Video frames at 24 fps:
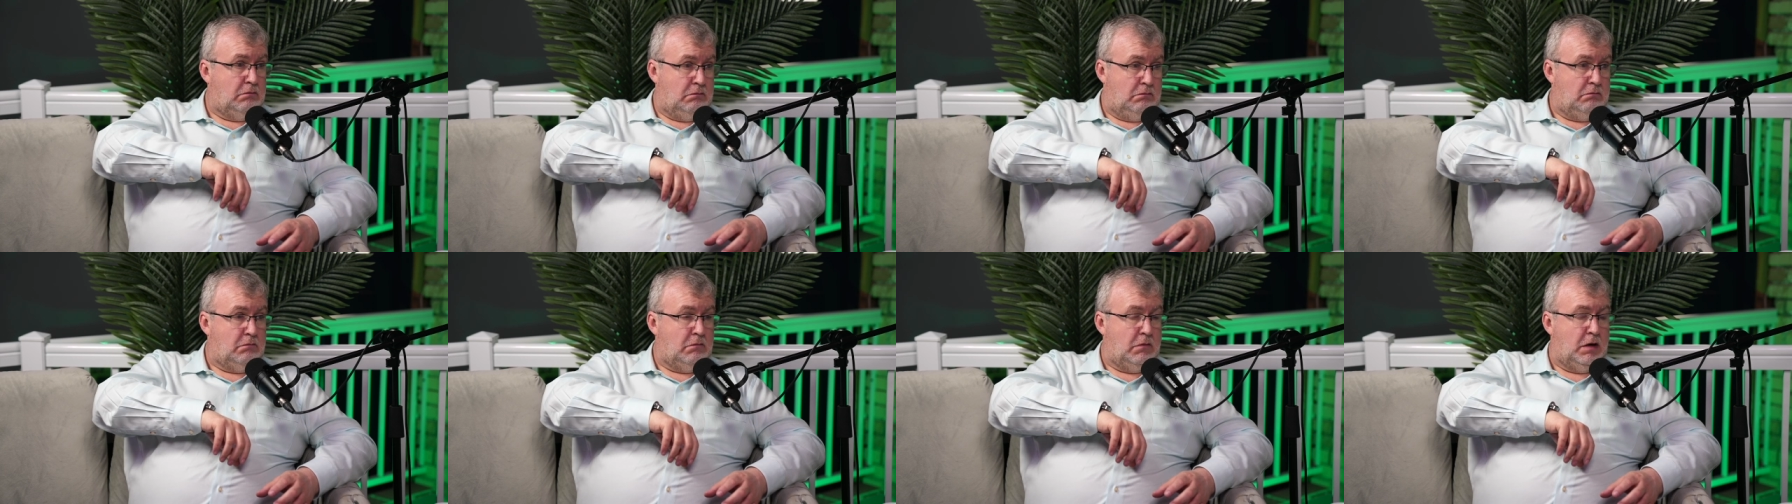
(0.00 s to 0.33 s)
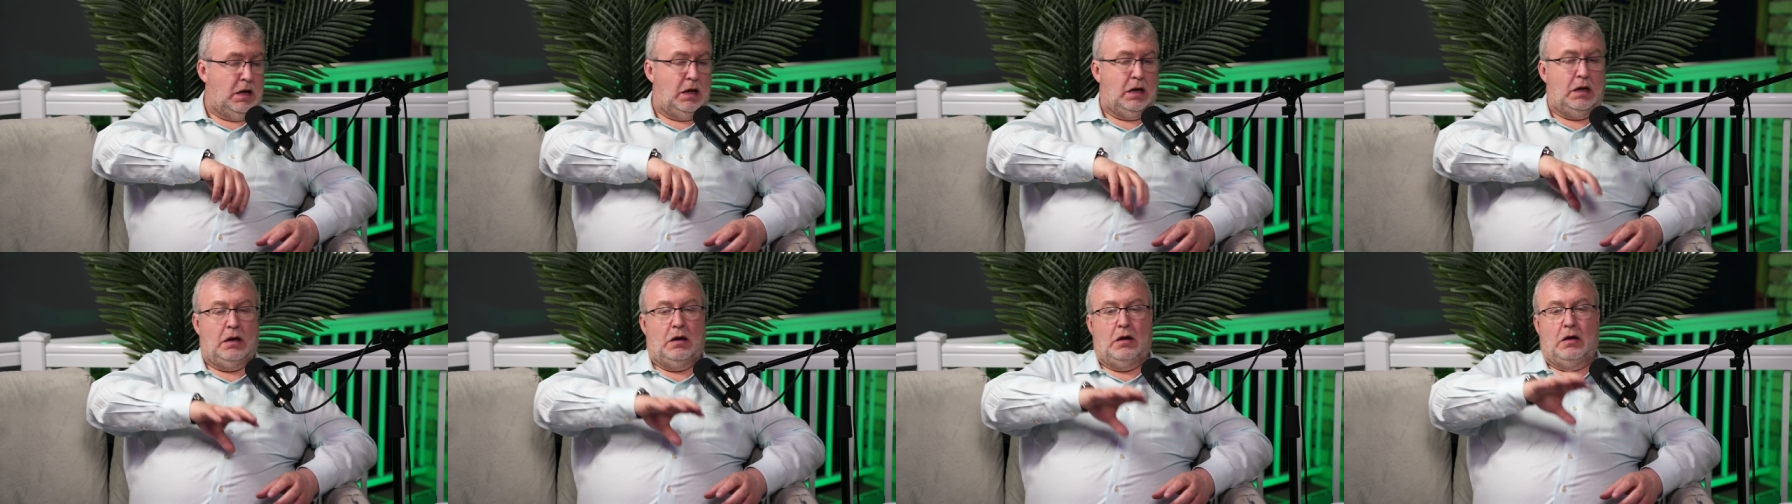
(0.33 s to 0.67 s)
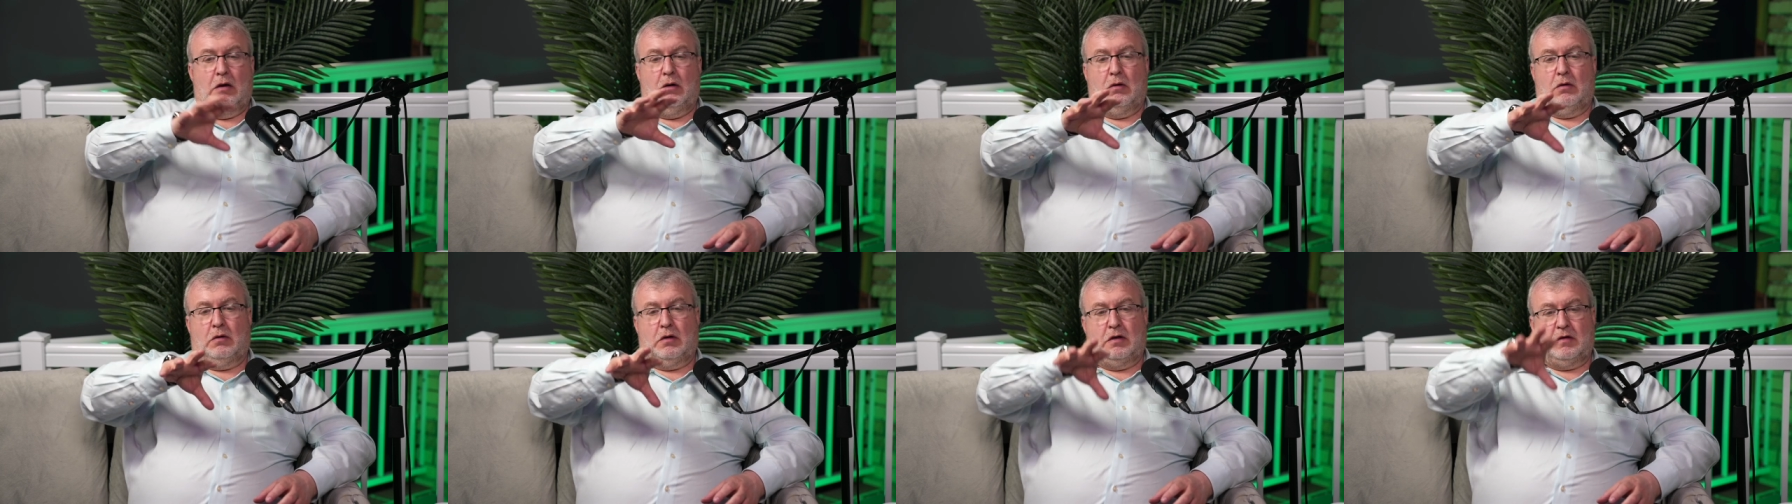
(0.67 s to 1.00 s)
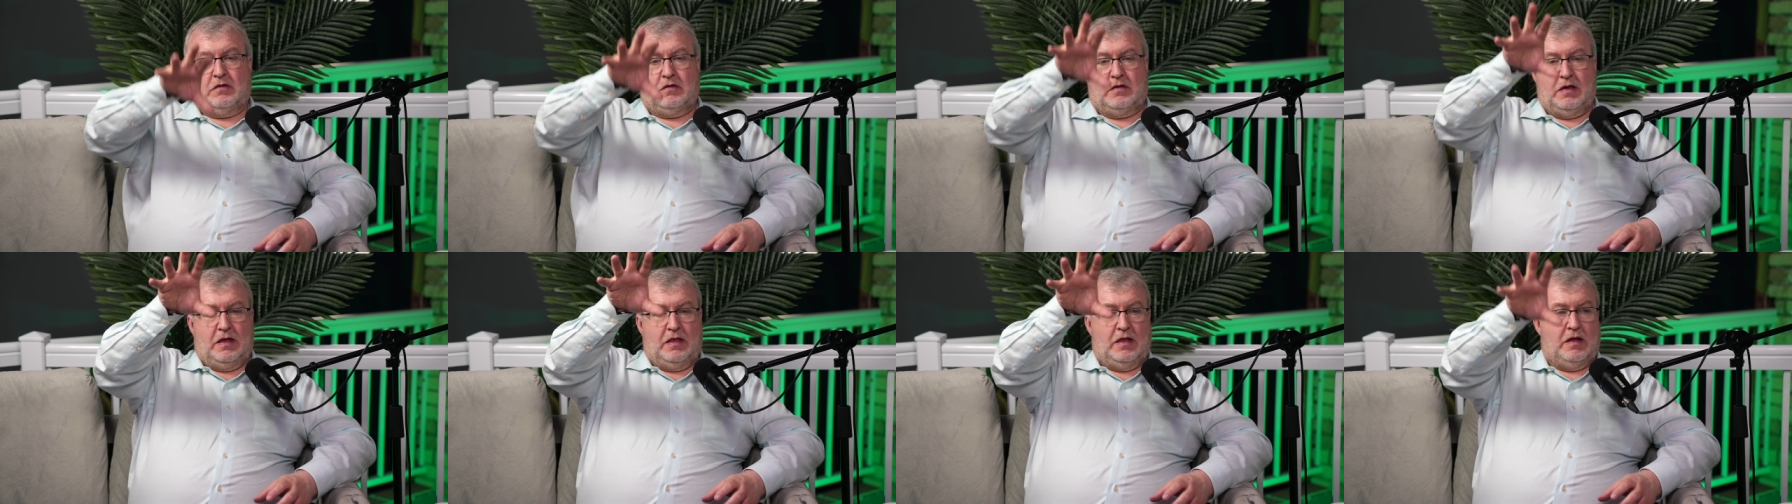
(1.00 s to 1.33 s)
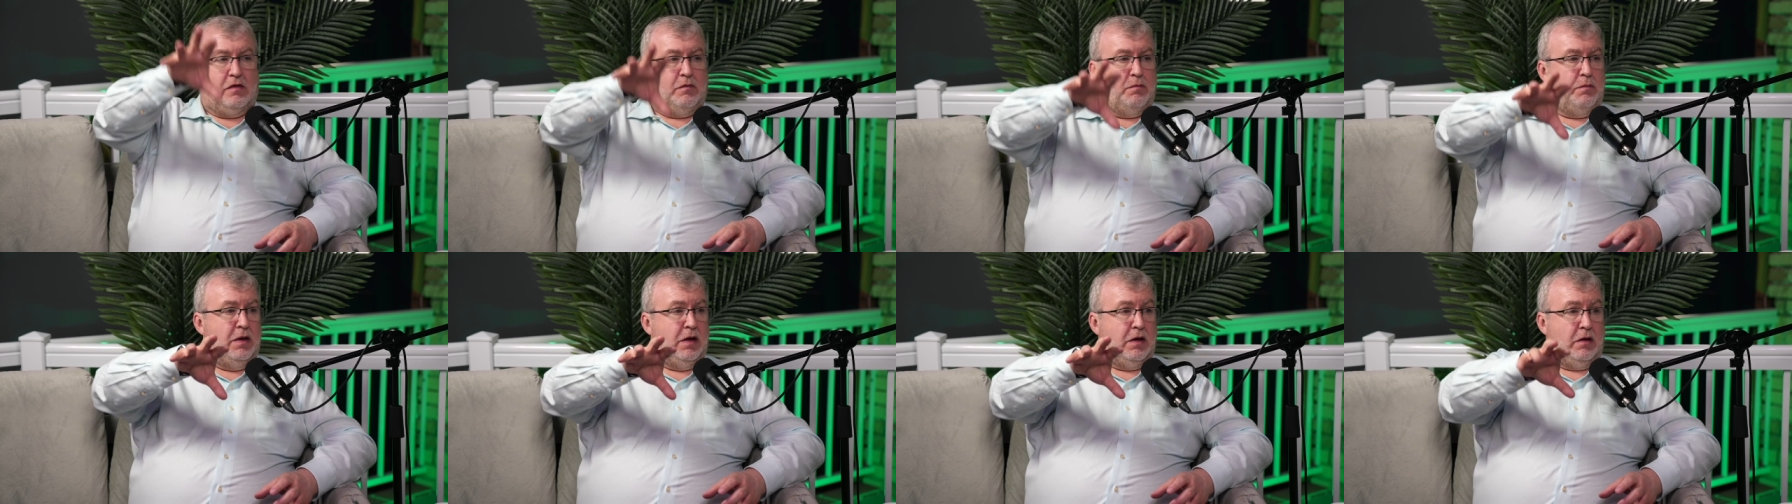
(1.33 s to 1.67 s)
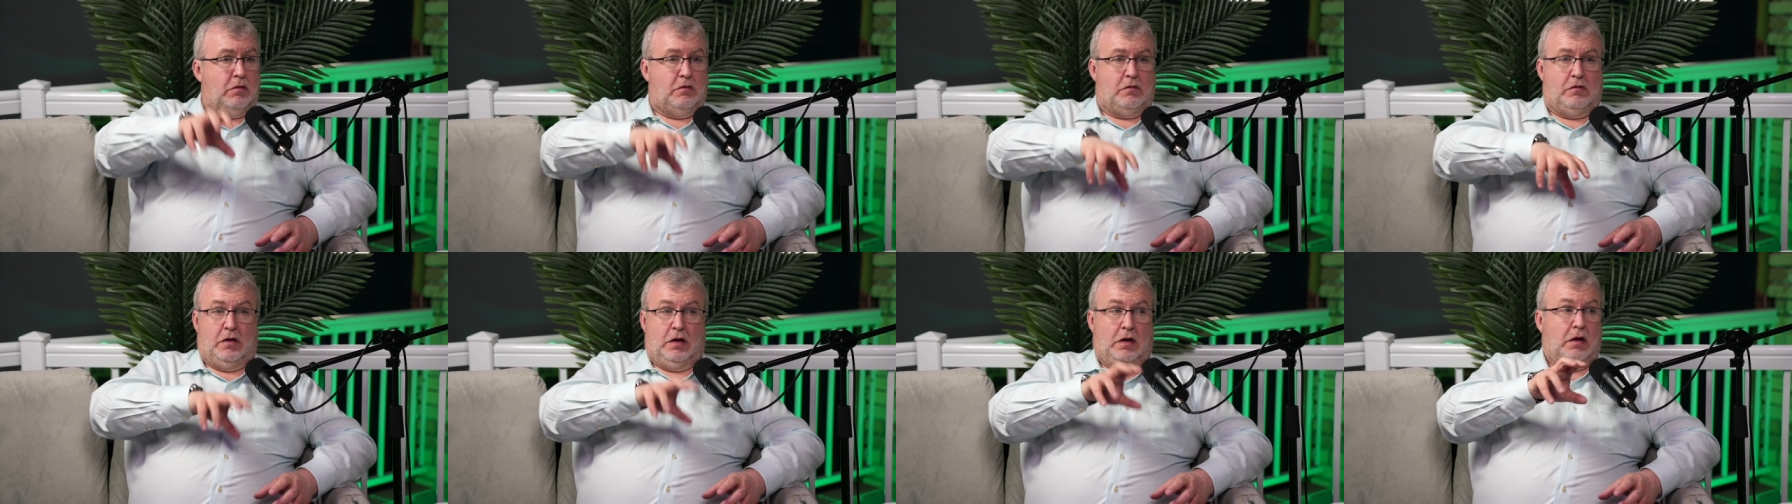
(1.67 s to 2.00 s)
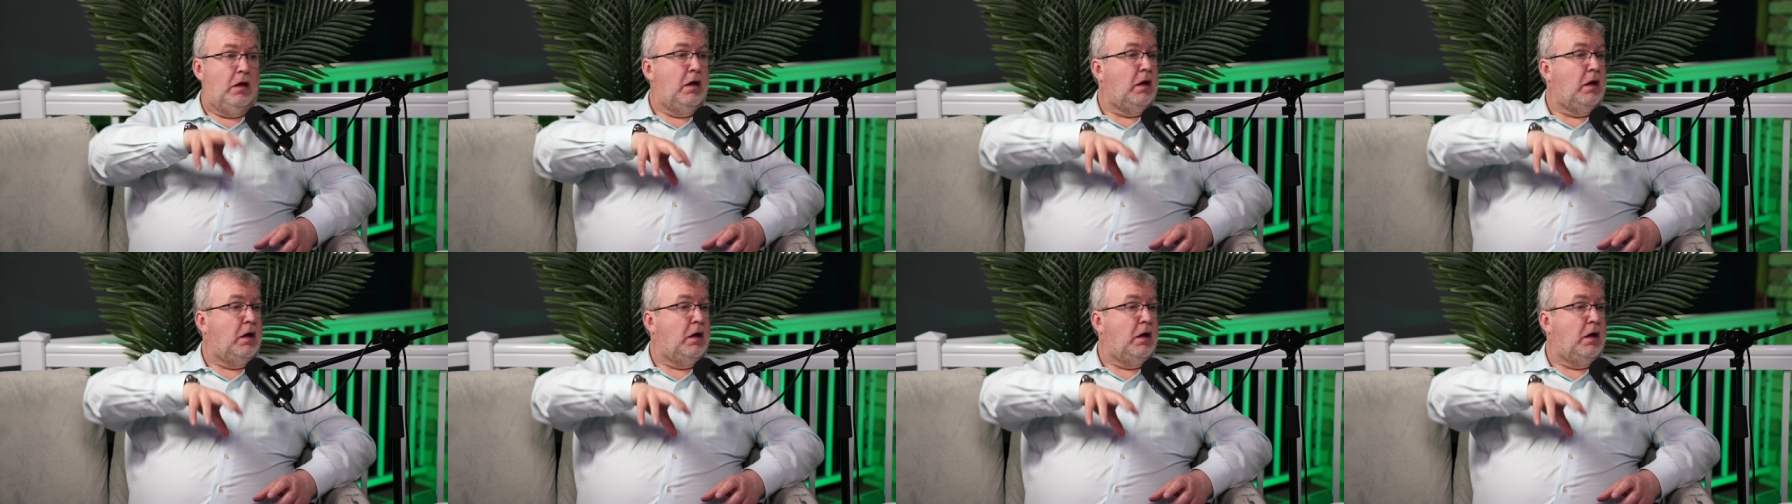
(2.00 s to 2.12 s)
Right? Let's say that's PQC.